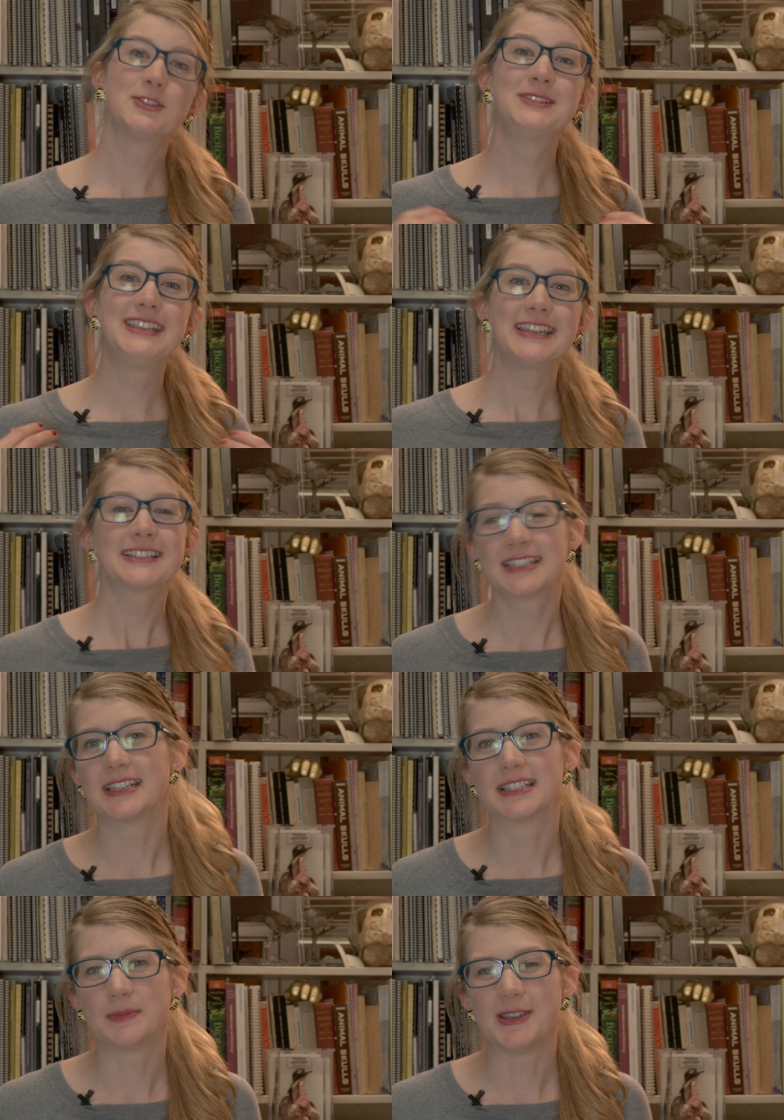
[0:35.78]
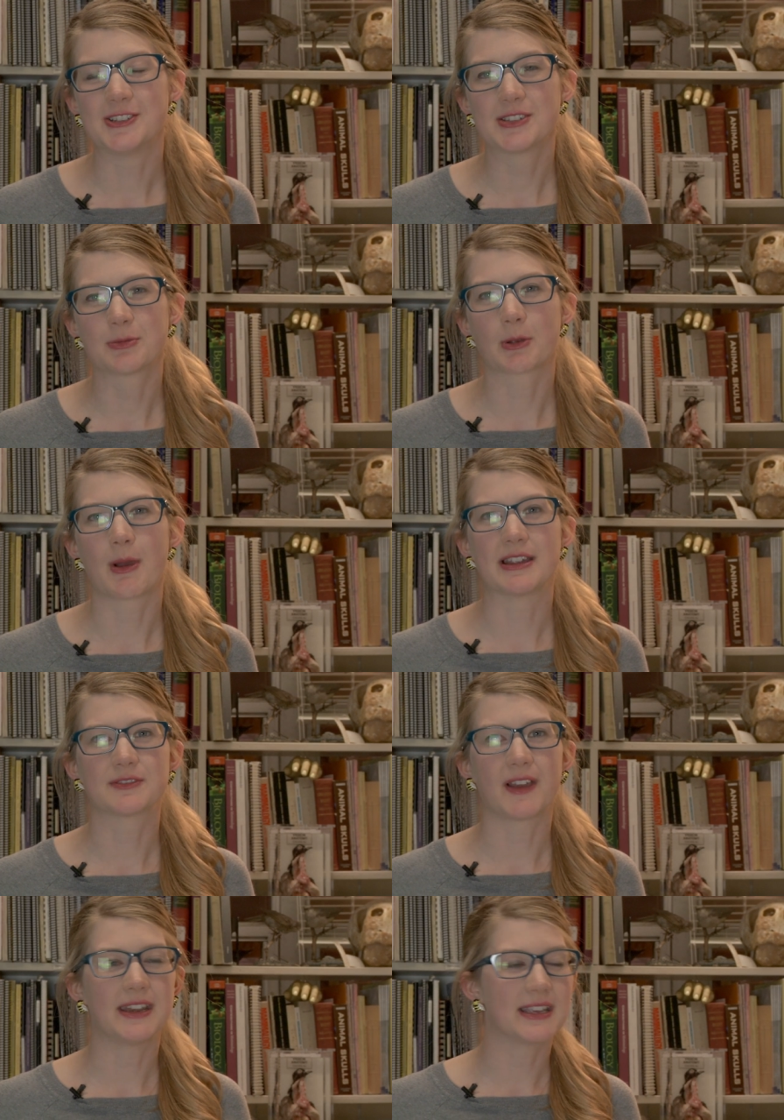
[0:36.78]
To de-extinct a species requires
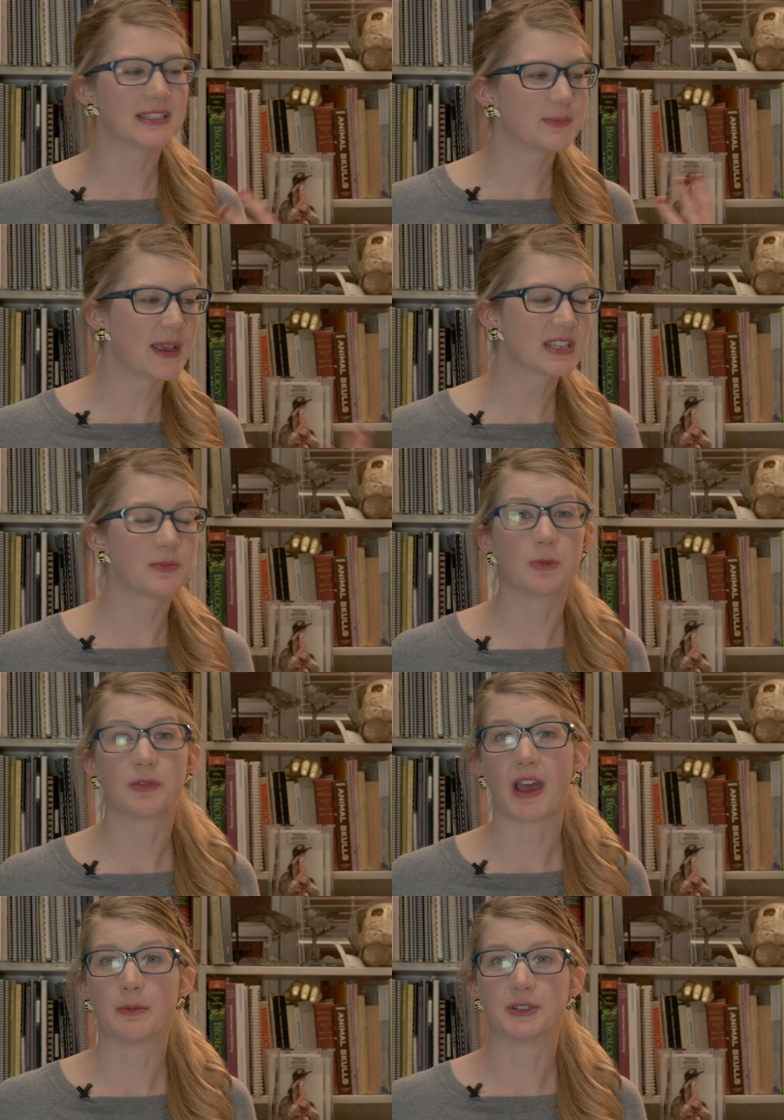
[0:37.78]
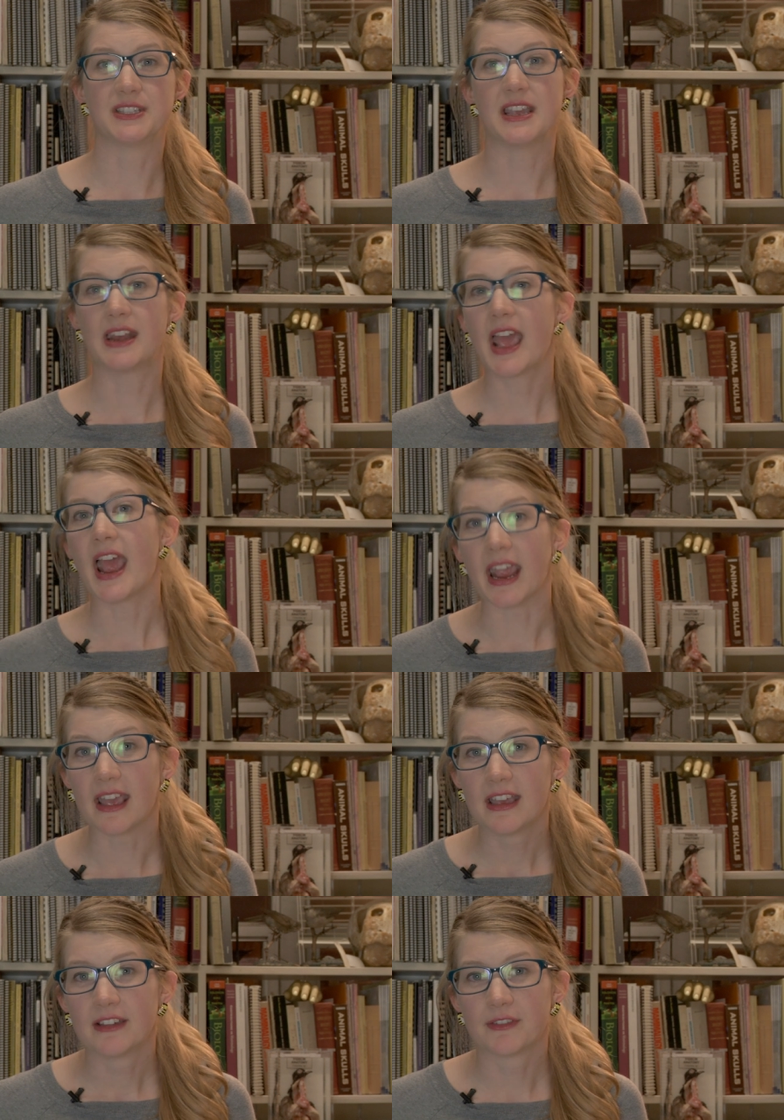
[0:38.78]
finding a specimen with viable DNA,
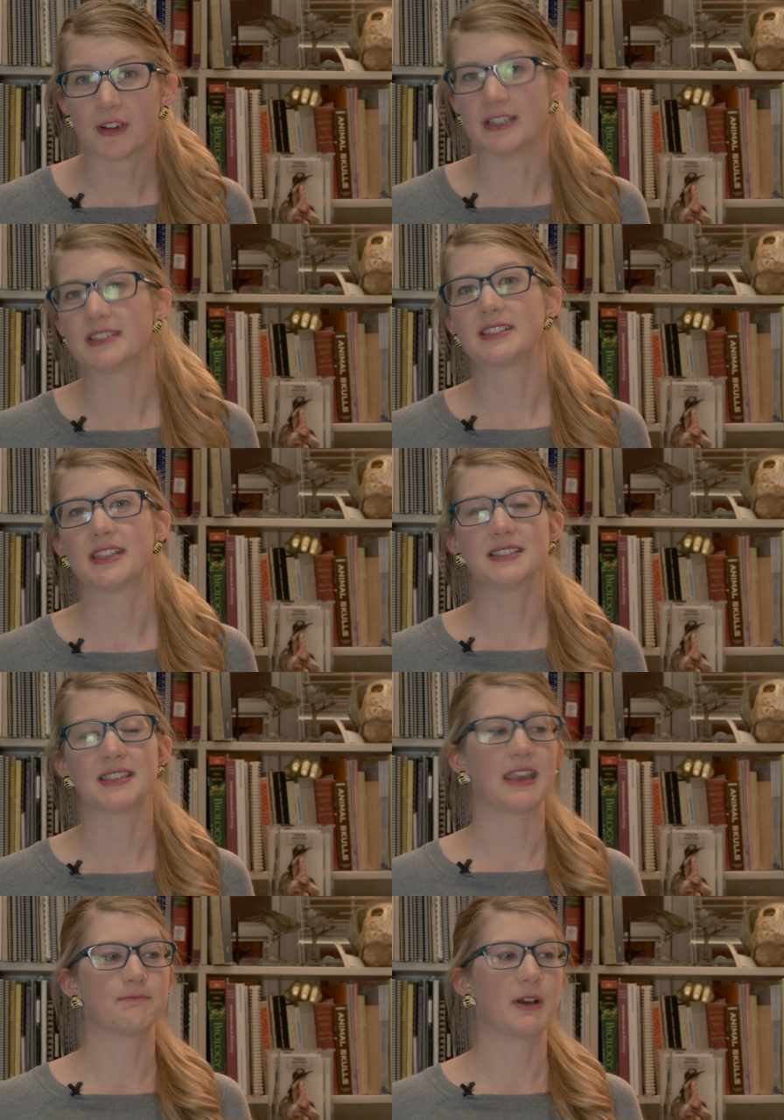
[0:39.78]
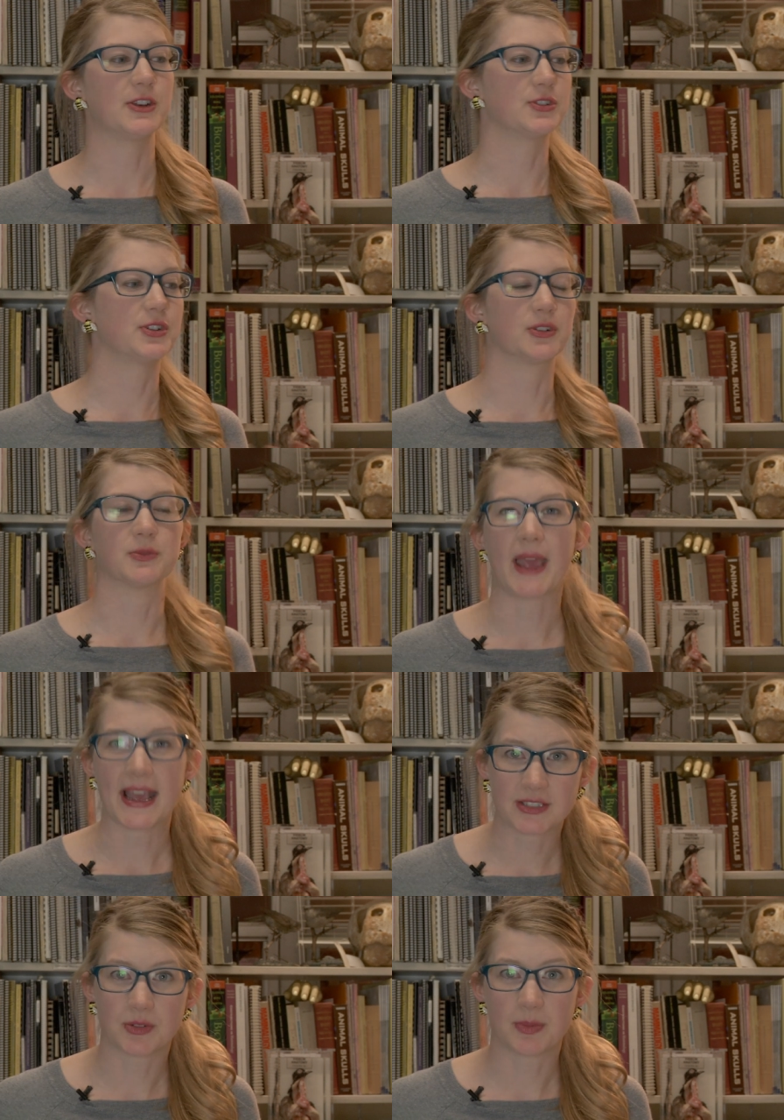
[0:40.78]
for instance, a 100 year old
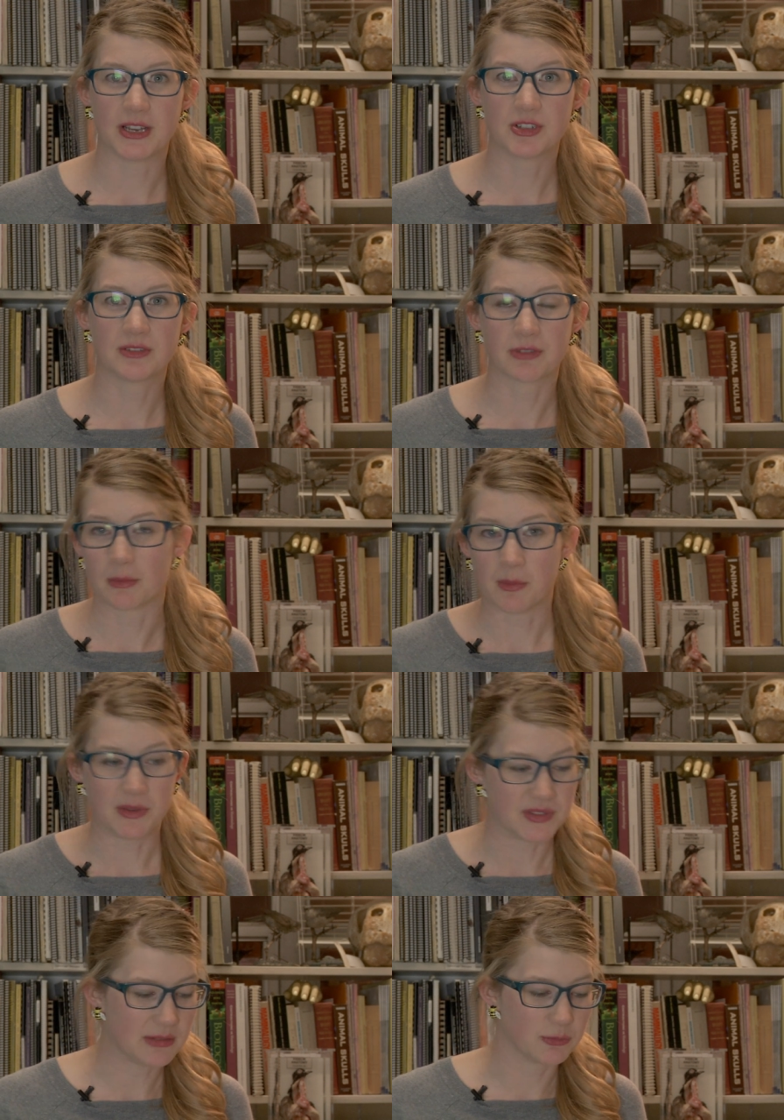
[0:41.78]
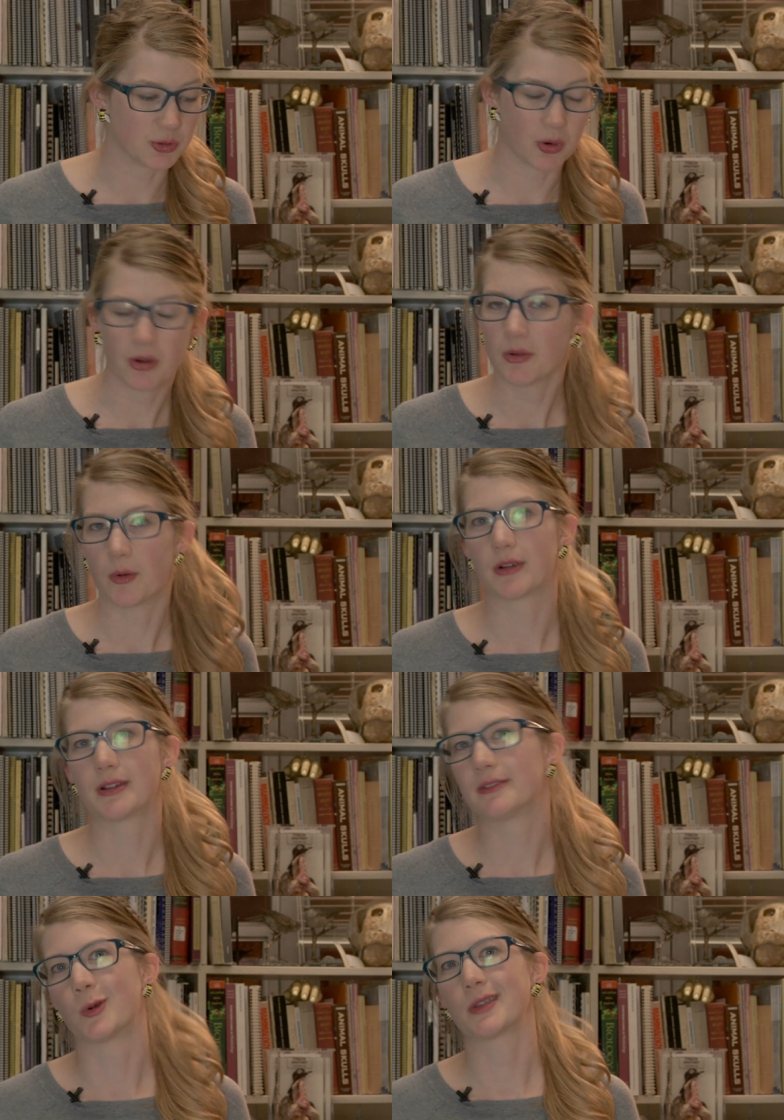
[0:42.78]
passenger pigeon from a museum drawer or
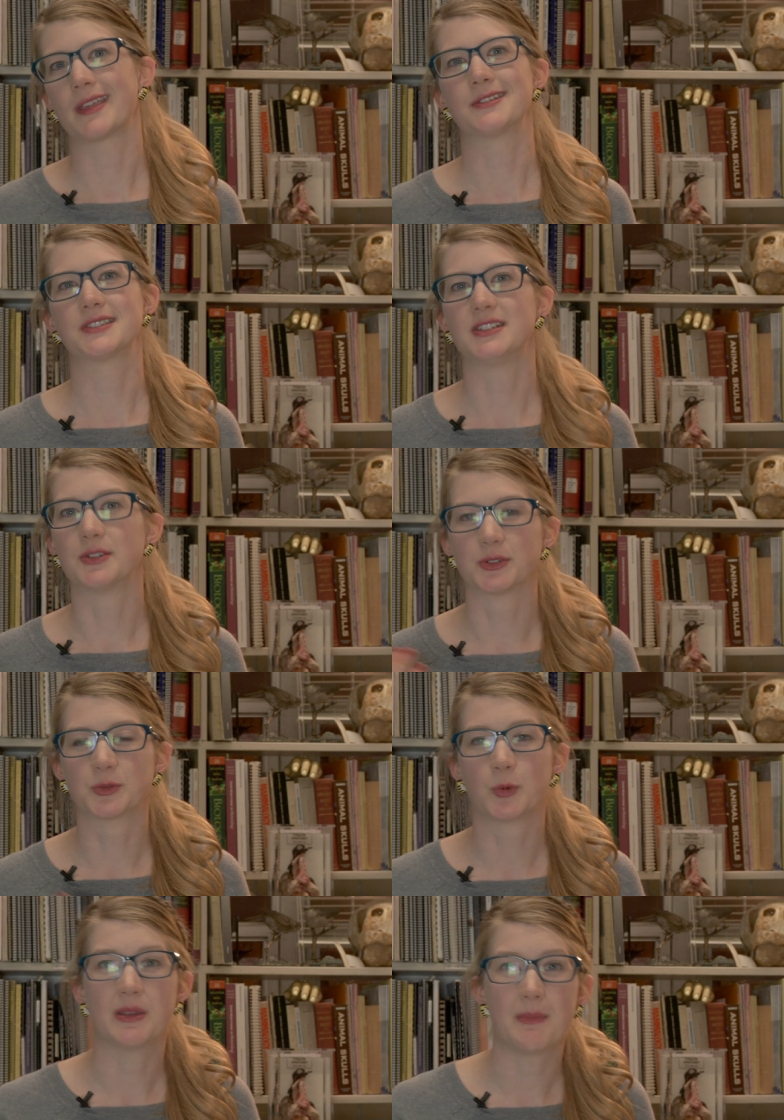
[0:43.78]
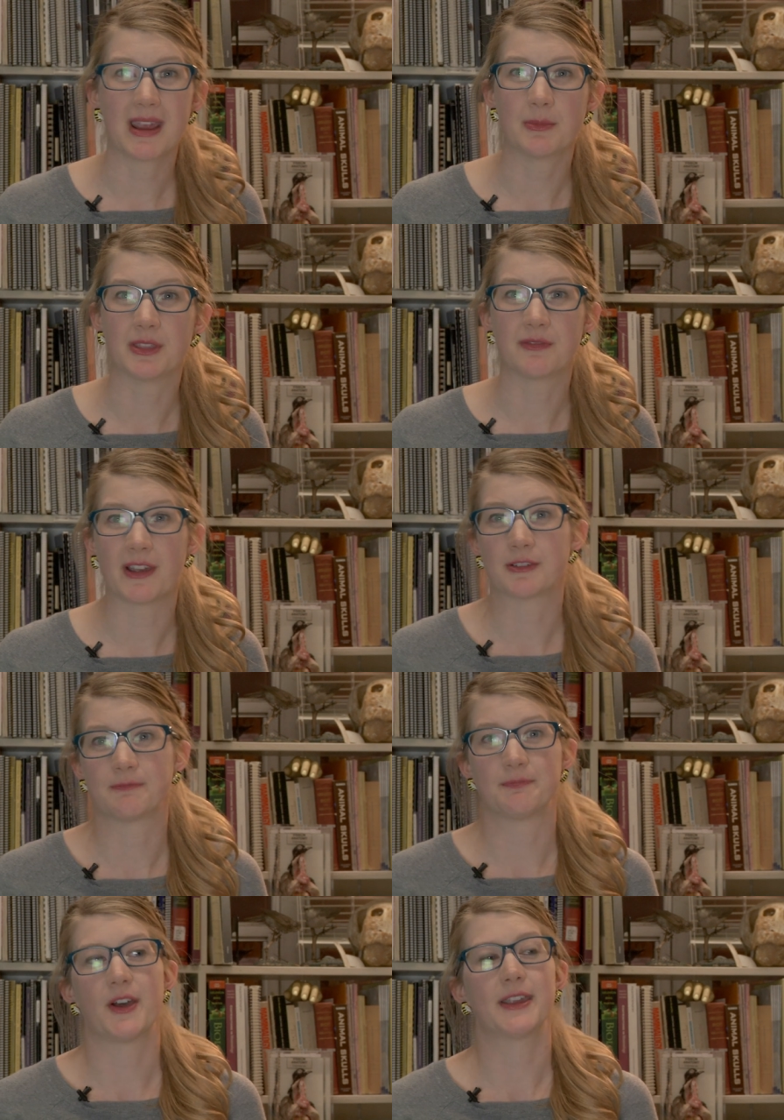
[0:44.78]
a 4,000 year old woolly mammoth found
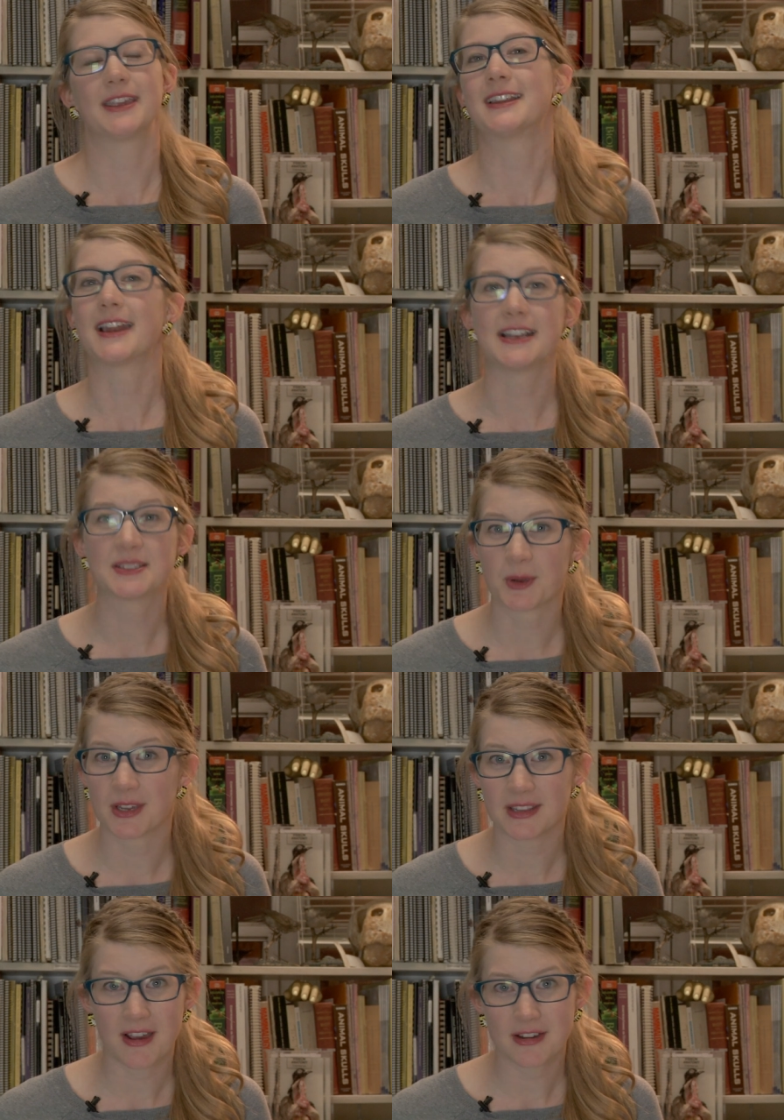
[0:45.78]
thawing in an iceberg in the